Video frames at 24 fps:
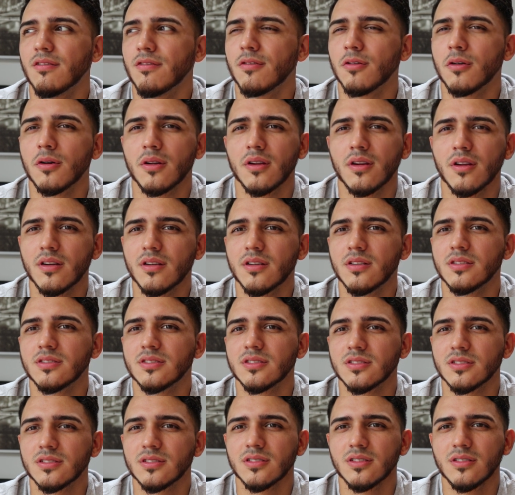four
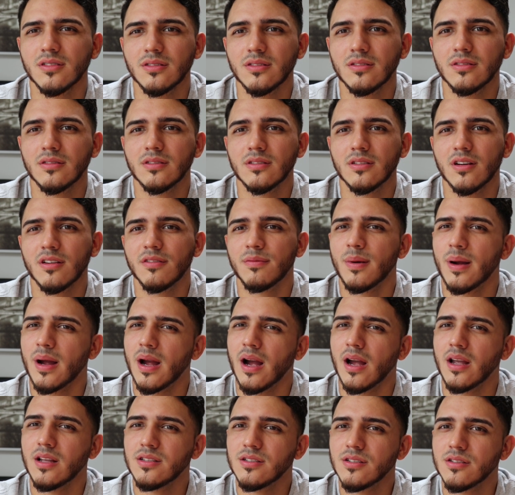years of my
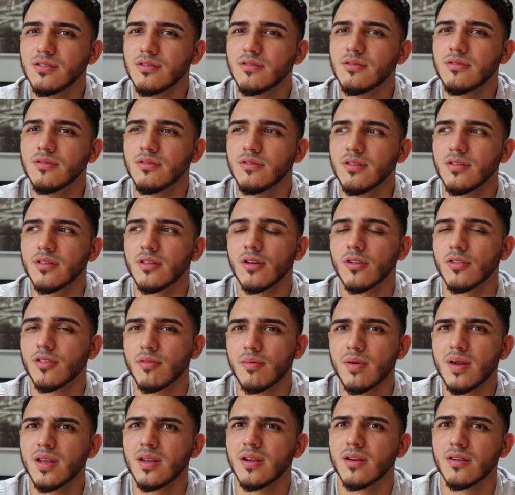high school not
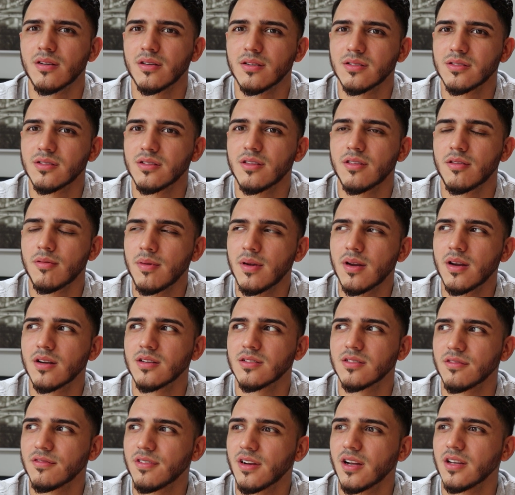three years three
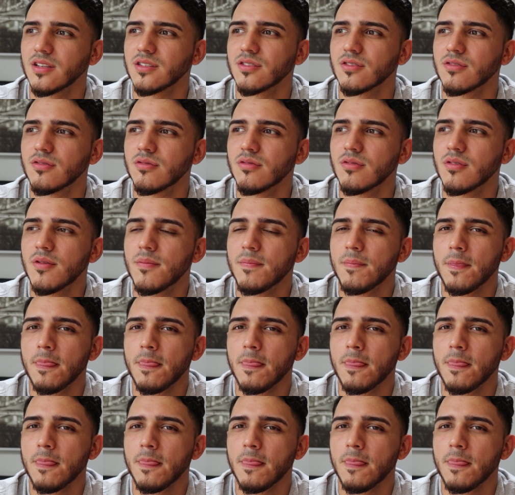years of high school